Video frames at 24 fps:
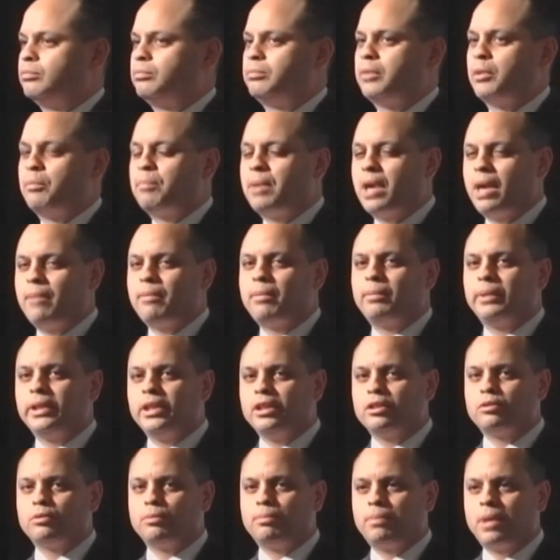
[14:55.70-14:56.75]
There probably
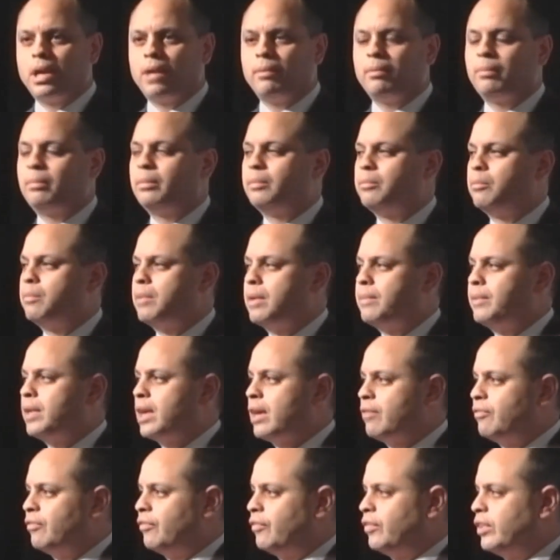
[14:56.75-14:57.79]
is. You probably maybe
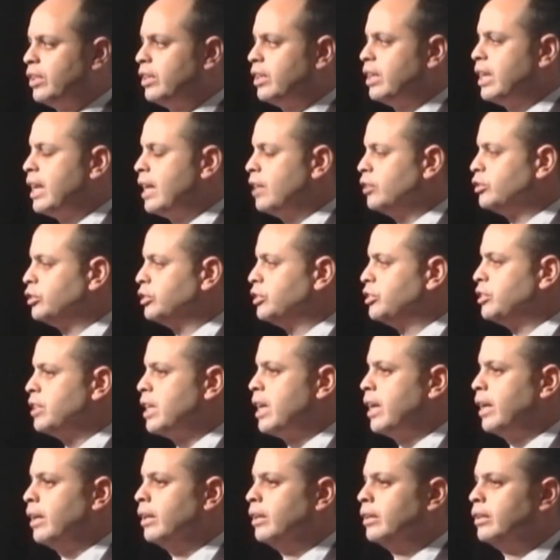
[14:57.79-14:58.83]
haven't figured it out just
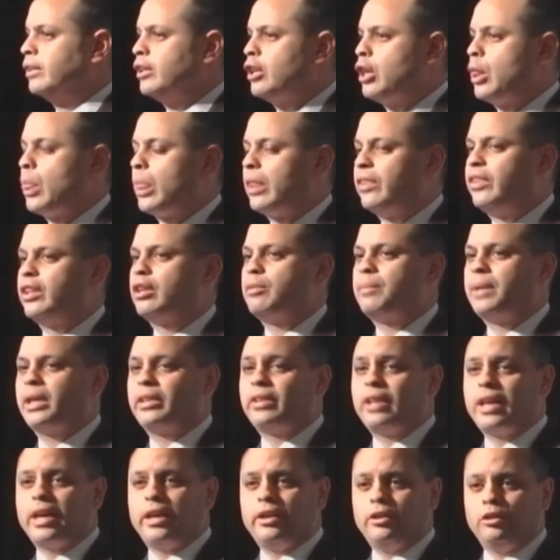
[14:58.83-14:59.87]
yet. Think
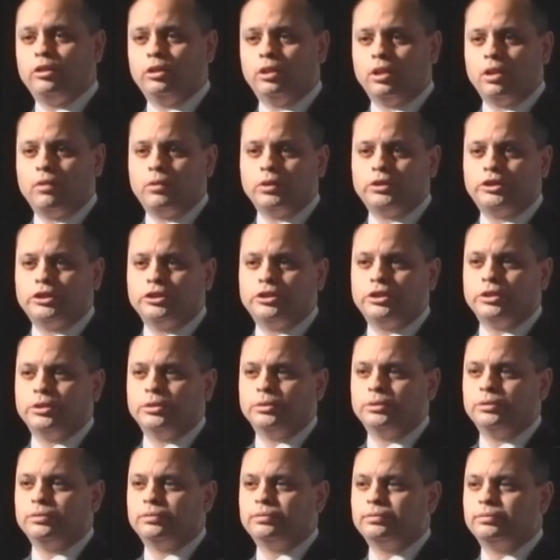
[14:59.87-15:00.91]
about that. You love what you do.